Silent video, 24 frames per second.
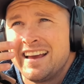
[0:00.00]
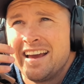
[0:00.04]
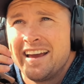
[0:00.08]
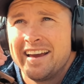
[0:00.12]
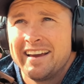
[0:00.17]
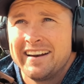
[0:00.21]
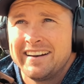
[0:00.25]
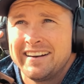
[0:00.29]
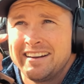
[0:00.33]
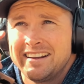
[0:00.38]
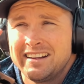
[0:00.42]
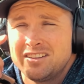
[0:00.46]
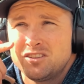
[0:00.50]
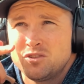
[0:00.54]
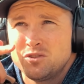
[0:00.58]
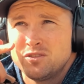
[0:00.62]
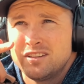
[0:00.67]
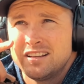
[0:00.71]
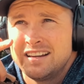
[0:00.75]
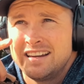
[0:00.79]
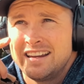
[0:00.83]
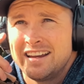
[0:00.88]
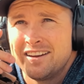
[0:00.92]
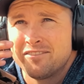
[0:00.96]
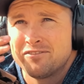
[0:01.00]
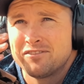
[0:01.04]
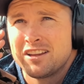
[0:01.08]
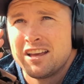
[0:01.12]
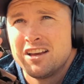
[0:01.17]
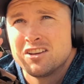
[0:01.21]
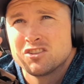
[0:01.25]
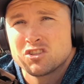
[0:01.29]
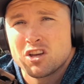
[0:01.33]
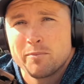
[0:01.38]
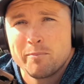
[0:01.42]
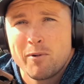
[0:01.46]
and it hit to the left
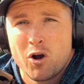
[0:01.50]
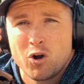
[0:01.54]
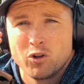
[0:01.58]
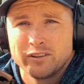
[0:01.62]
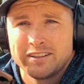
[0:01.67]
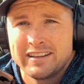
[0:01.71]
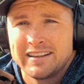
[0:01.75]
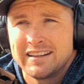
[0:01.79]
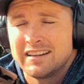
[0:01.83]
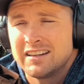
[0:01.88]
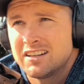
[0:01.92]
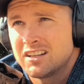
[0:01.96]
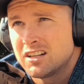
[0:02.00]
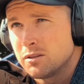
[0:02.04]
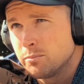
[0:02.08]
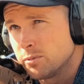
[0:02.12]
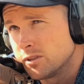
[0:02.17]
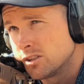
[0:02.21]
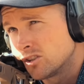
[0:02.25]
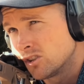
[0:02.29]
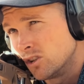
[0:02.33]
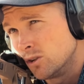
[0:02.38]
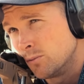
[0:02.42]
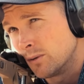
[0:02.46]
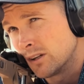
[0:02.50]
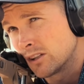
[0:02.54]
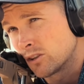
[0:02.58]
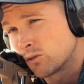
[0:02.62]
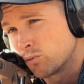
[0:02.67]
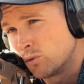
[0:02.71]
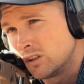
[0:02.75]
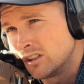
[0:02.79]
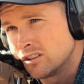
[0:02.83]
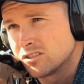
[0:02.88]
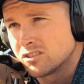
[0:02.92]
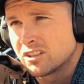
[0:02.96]
so I'm holding a little bit too much
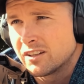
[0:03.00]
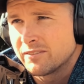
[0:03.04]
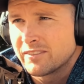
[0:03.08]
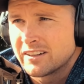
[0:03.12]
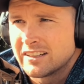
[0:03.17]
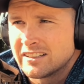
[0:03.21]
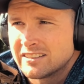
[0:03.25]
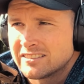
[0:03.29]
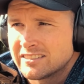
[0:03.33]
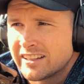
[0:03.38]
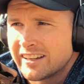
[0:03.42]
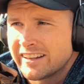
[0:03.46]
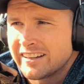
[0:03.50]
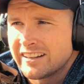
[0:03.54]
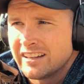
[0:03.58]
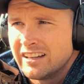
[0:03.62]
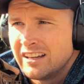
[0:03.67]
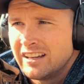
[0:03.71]
wind so I'm going to take